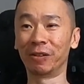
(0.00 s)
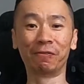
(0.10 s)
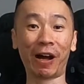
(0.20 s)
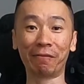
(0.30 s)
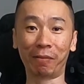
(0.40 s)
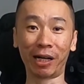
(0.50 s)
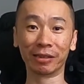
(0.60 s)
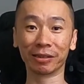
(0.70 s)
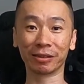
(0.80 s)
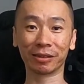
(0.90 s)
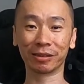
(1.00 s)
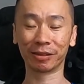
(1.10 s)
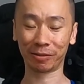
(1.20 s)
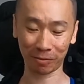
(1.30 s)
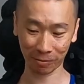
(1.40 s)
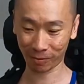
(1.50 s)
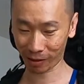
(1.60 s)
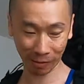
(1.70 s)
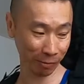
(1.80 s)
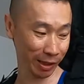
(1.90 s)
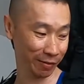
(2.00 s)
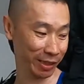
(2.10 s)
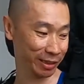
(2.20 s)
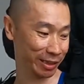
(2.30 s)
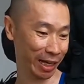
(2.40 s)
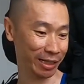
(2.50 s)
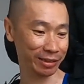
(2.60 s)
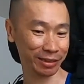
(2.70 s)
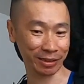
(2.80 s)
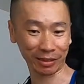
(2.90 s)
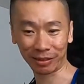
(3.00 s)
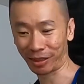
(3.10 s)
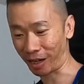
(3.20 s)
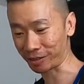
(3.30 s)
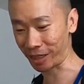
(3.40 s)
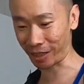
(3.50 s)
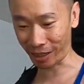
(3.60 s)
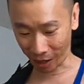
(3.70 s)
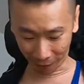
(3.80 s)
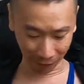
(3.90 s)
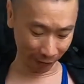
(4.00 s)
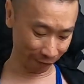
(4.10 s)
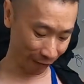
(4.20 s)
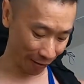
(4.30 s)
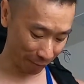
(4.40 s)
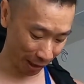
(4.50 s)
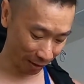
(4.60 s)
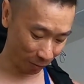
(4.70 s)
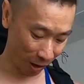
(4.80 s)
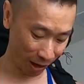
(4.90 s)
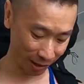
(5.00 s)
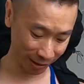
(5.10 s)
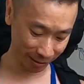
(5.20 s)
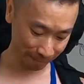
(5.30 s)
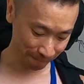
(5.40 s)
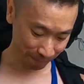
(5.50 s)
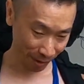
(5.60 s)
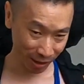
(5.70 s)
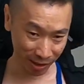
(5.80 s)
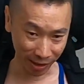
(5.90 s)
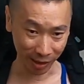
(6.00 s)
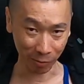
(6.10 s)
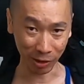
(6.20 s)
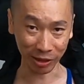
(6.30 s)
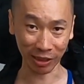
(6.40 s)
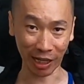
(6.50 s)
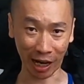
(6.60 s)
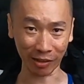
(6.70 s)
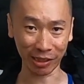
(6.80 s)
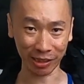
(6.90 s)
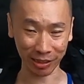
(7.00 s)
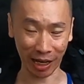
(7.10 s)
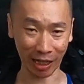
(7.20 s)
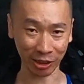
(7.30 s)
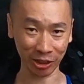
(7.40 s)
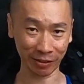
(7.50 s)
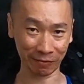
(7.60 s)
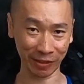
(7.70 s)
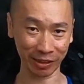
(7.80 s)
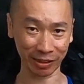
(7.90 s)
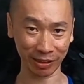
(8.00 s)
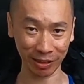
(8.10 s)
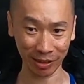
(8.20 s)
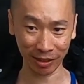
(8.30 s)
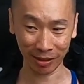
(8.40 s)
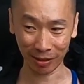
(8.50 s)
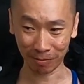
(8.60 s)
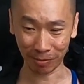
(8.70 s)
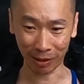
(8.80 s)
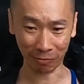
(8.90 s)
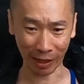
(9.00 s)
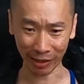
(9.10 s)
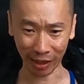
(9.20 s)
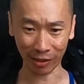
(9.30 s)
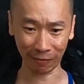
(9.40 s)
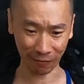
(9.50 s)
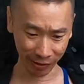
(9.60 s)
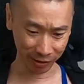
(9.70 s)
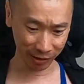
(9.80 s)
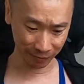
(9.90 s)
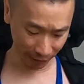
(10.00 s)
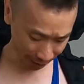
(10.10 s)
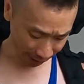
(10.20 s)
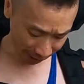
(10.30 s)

5 miles. One of these days, I'll take it out for a 5-mile walk, and then we'll see how this actually feels. But right now, it feels very